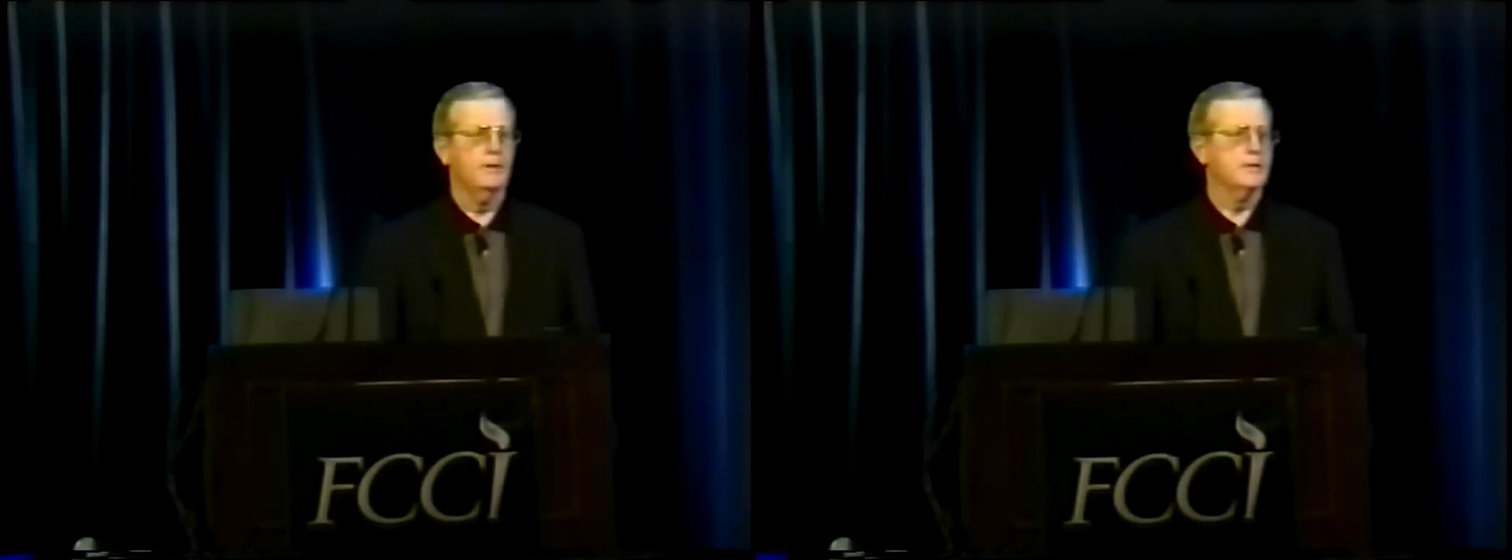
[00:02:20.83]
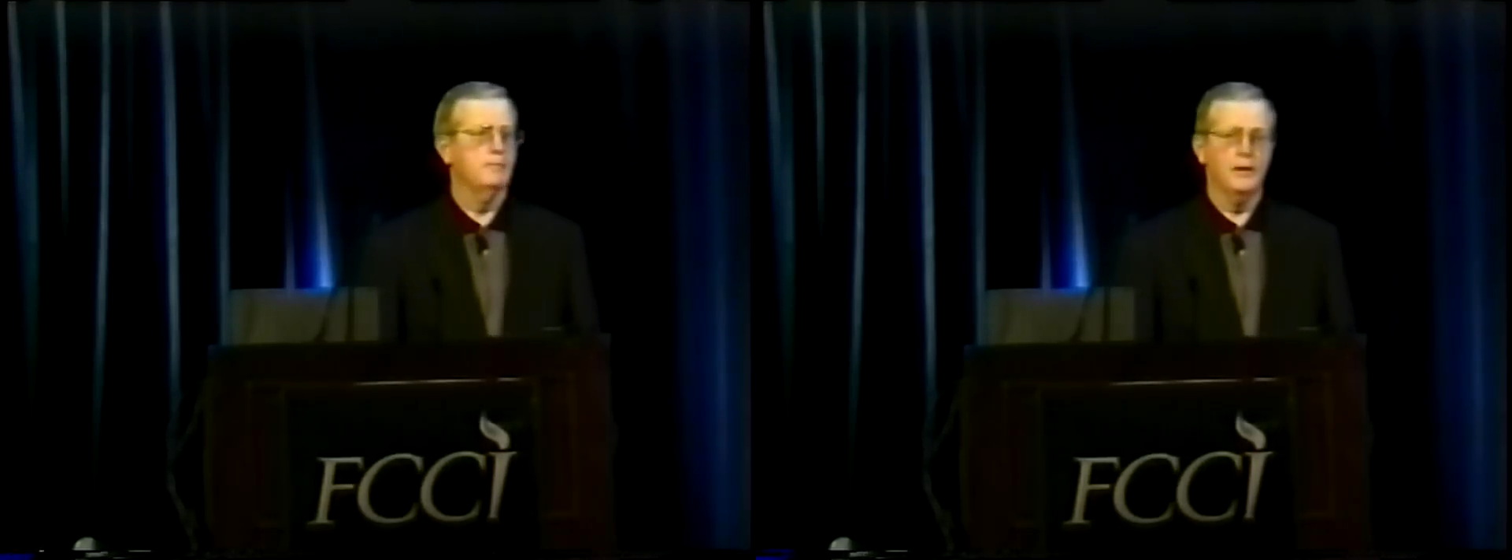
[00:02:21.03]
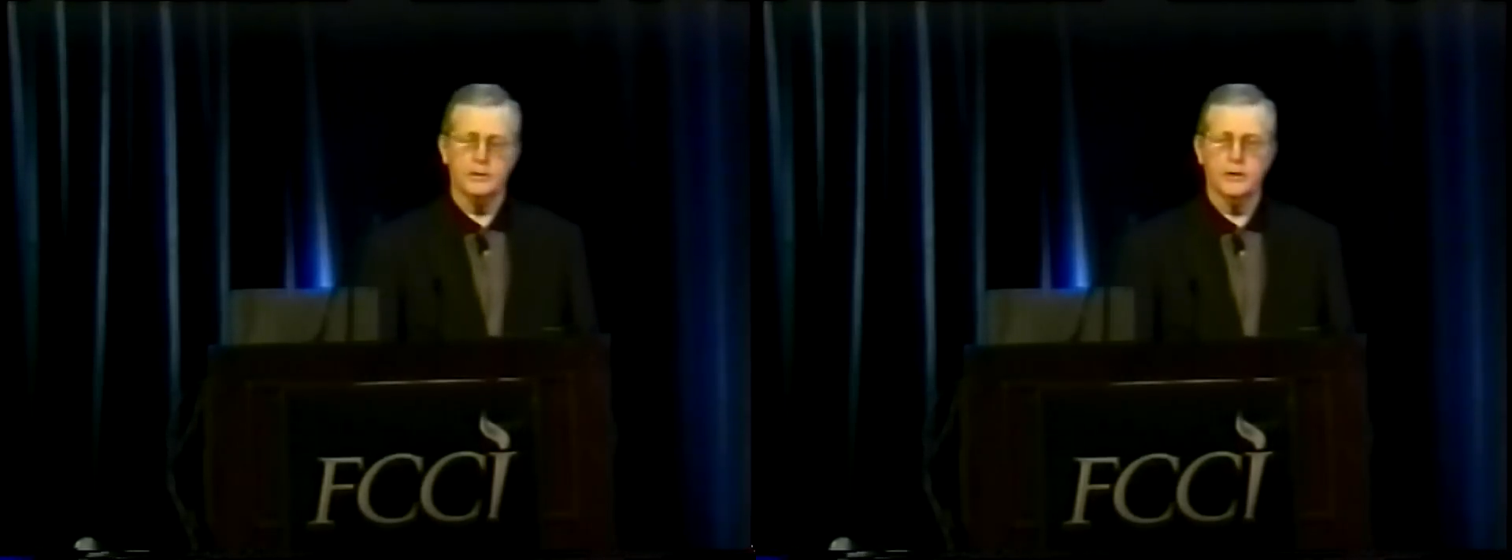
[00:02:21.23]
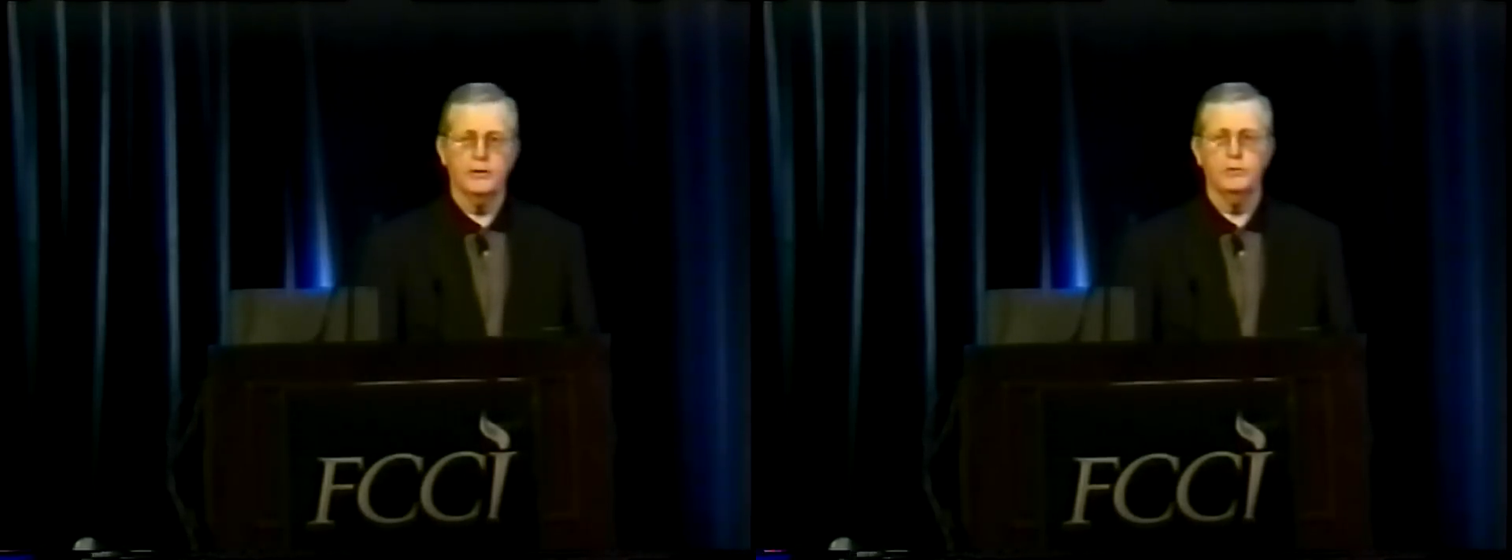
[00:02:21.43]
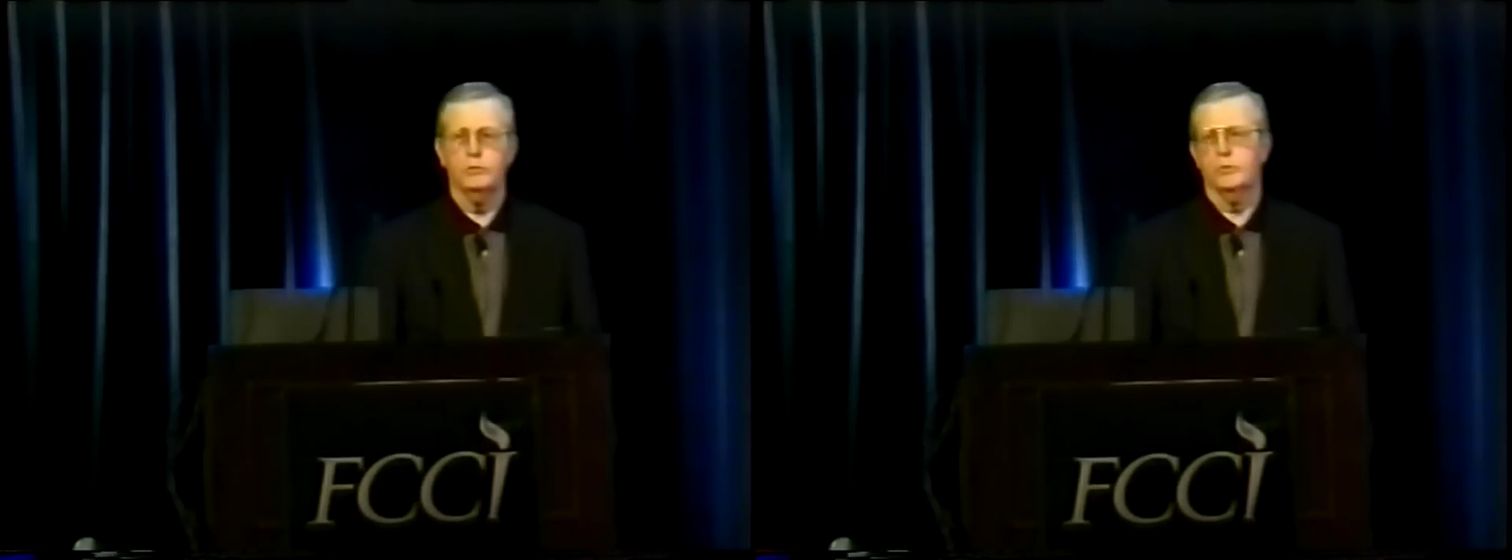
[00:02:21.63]
the best
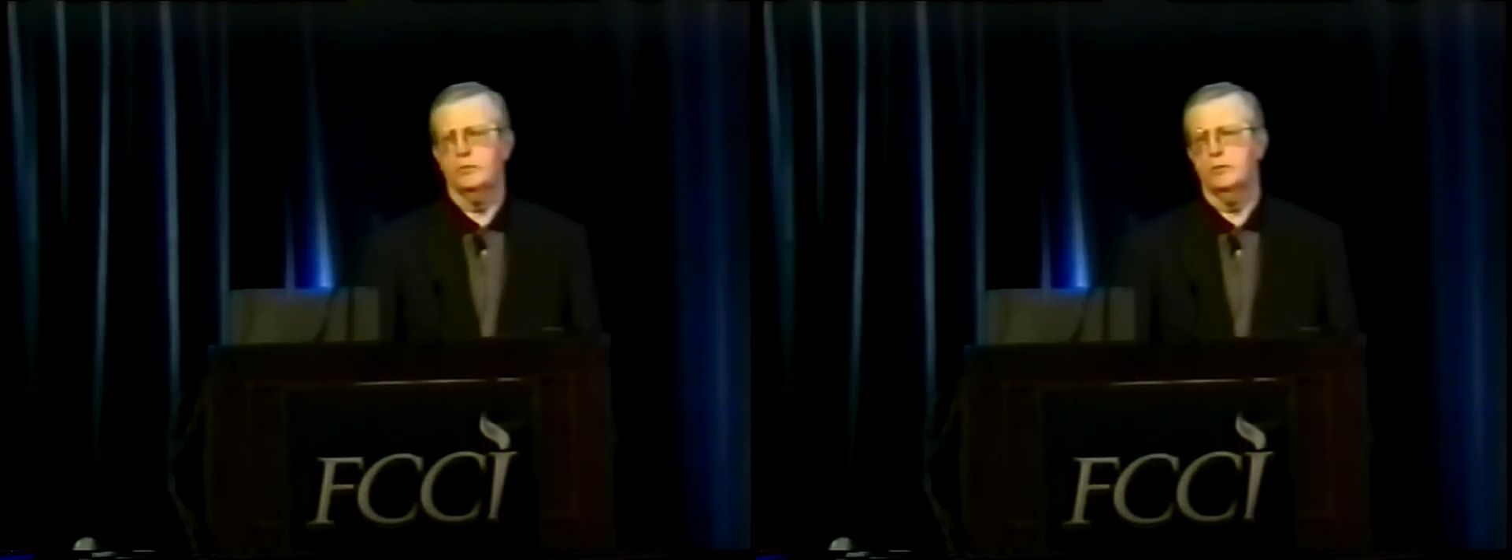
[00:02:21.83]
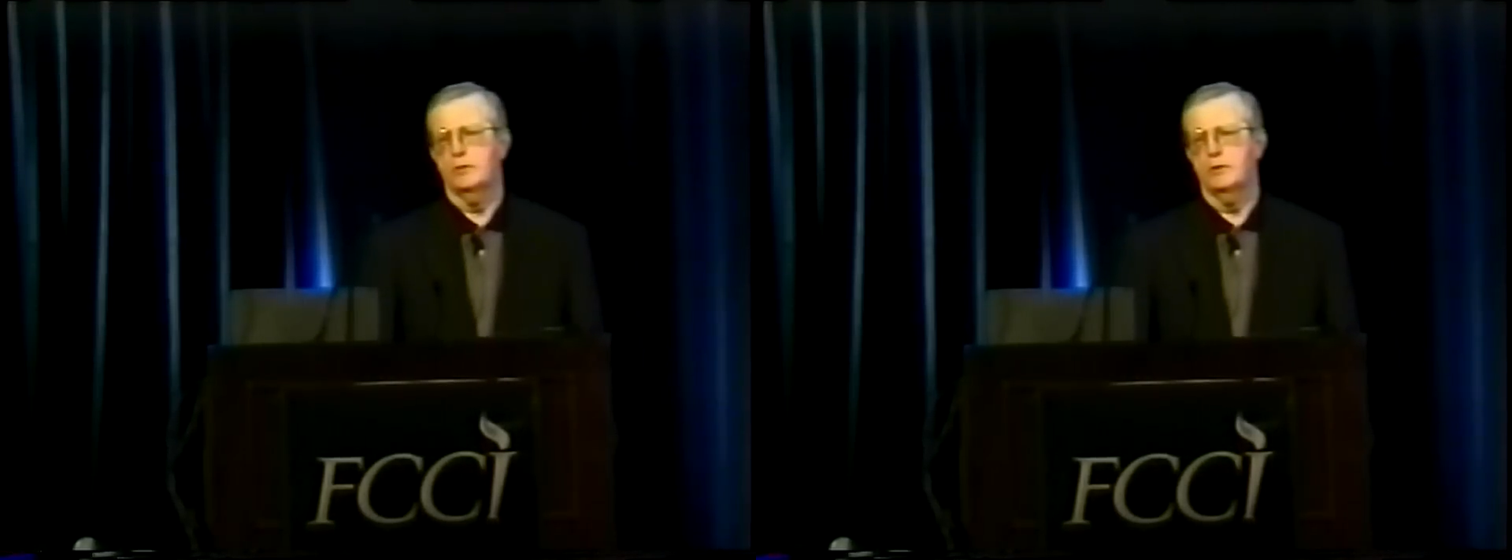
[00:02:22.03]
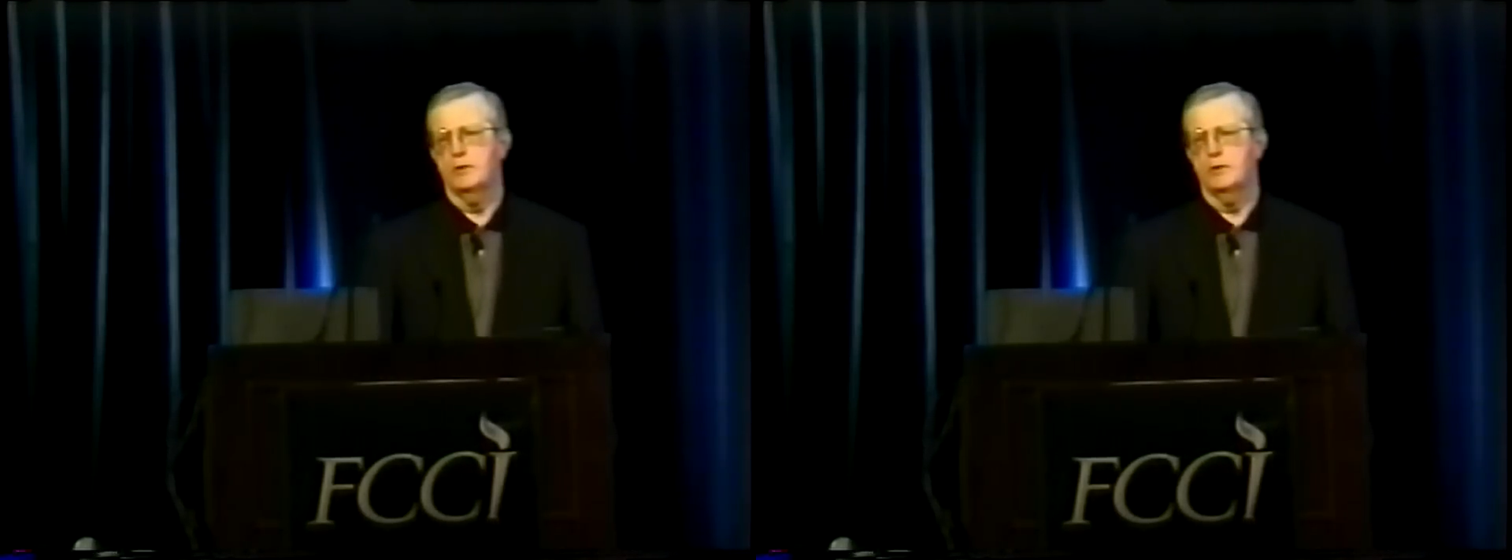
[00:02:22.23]
military in the world,